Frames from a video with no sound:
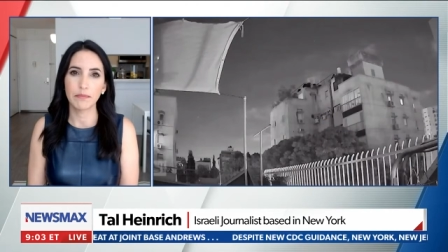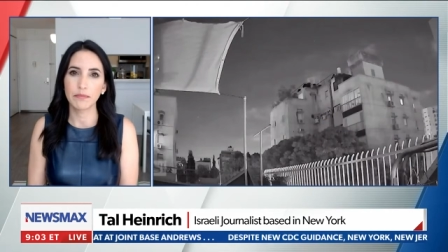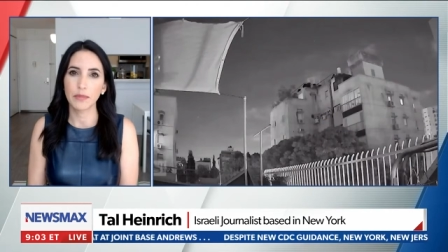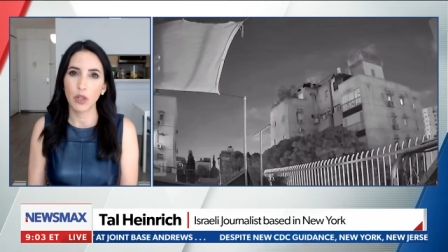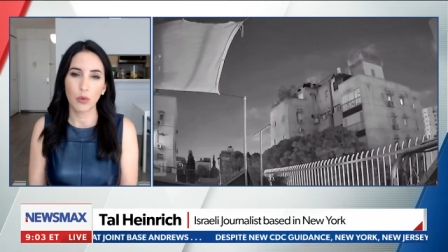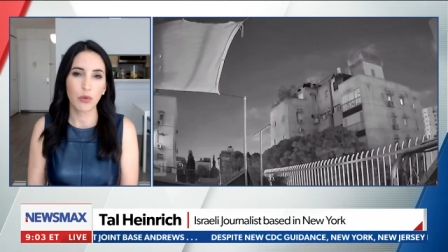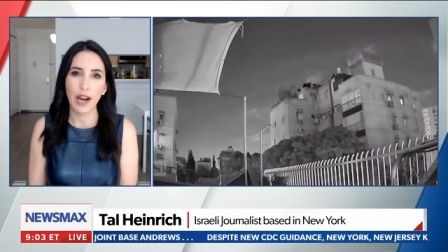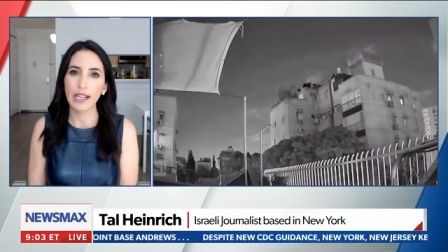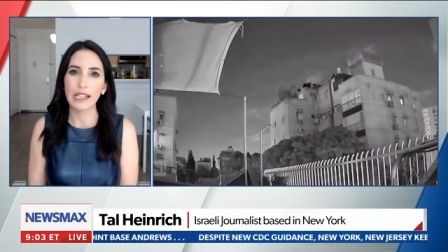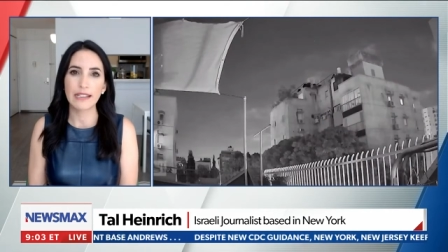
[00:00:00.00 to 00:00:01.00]
you know,
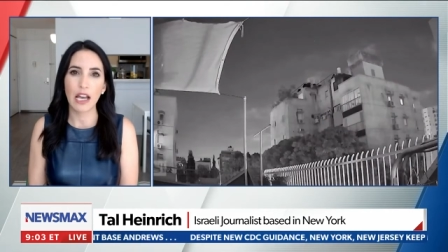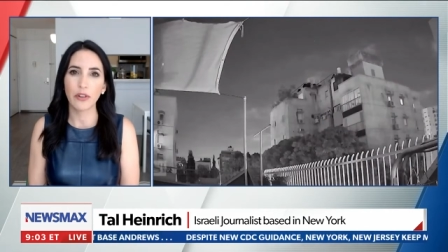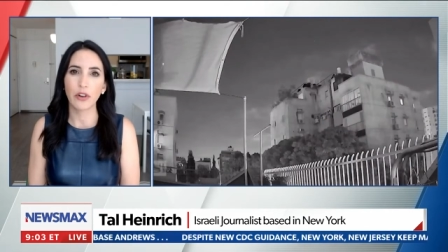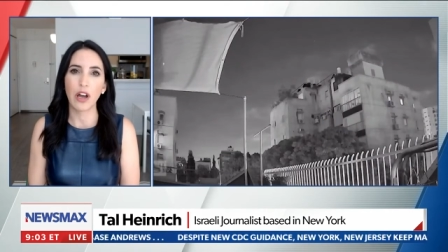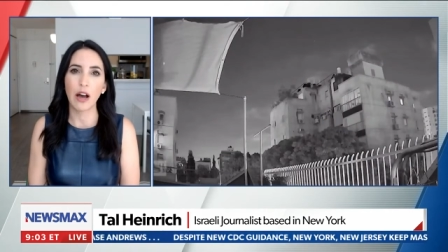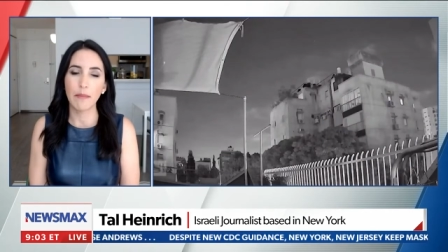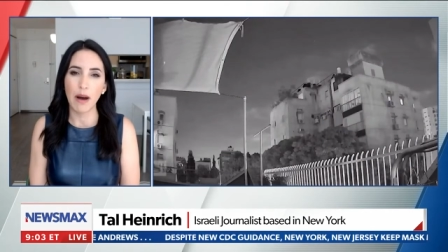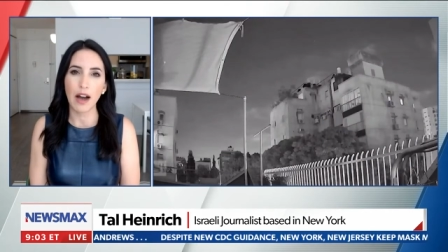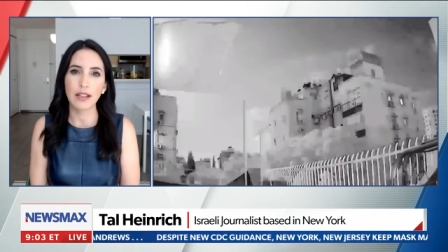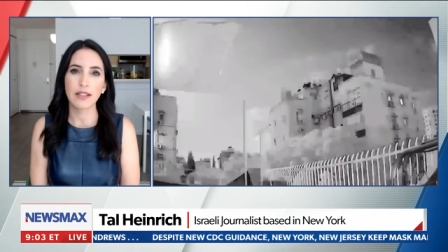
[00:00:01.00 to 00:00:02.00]
cracking down on
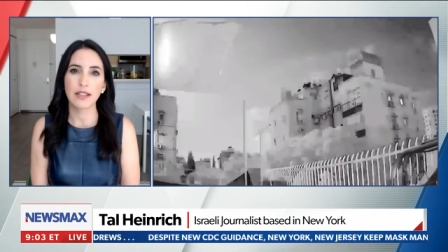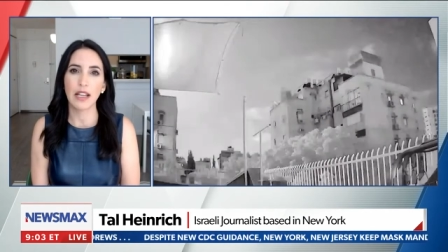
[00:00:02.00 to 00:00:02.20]
Hamas